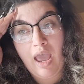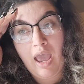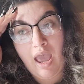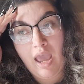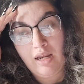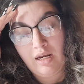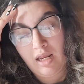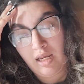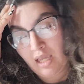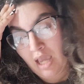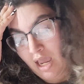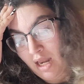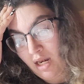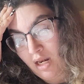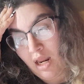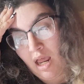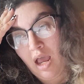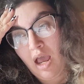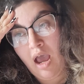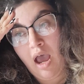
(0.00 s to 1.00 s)
And
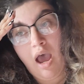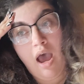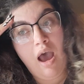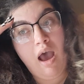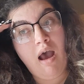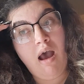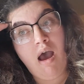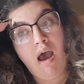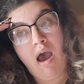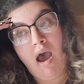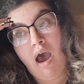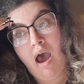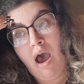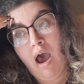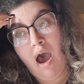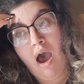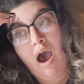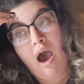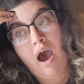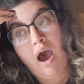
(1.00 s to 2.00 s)
again,
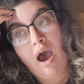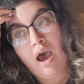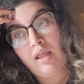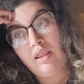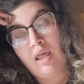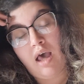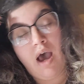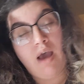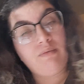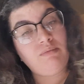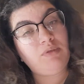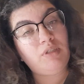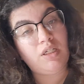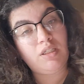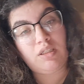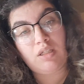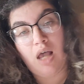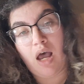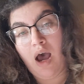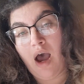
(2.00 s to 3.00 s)

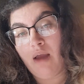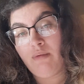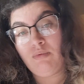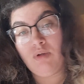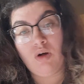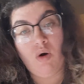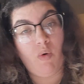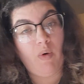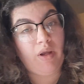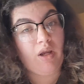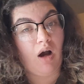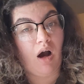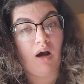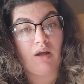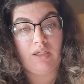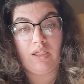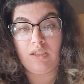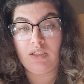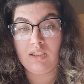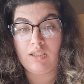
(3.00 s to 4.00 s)
I'm going
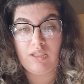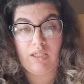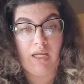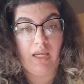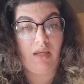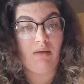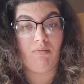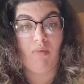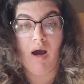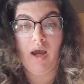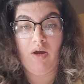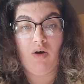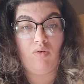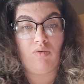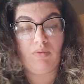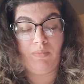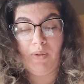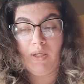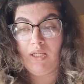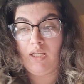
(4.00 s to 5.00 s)
on and just saying my
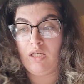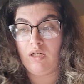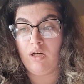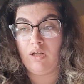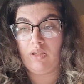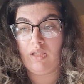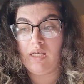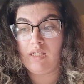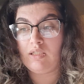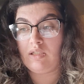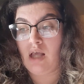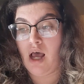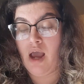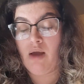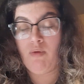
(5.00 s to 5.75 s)
own opinion on this.